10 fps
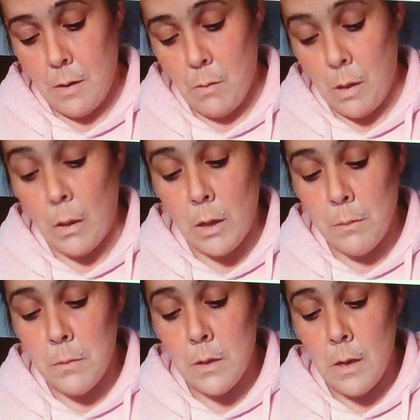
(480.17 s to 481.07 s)
and
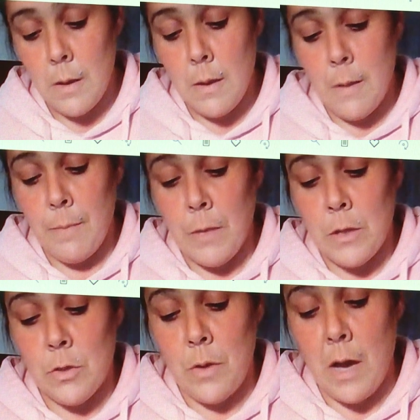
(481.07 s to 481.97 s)
welcomed.
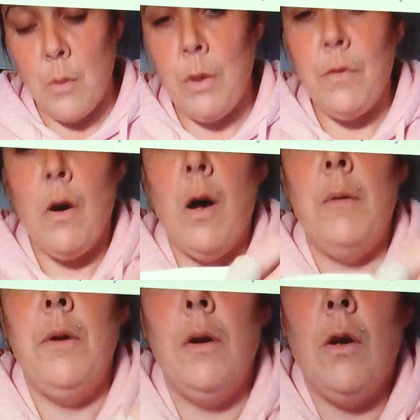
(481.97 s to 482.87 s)
So now we've
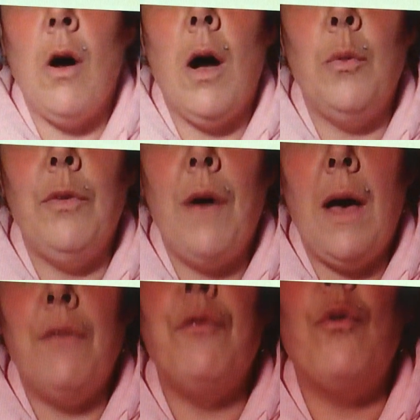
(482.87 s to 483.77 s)
we've
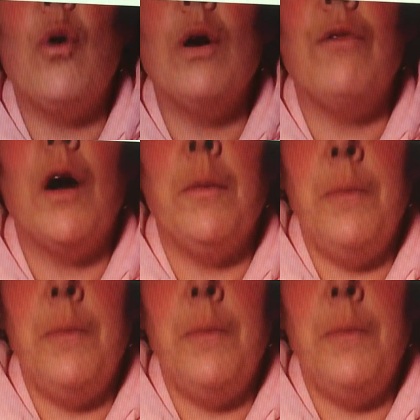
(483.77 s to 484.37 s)
had 4 of our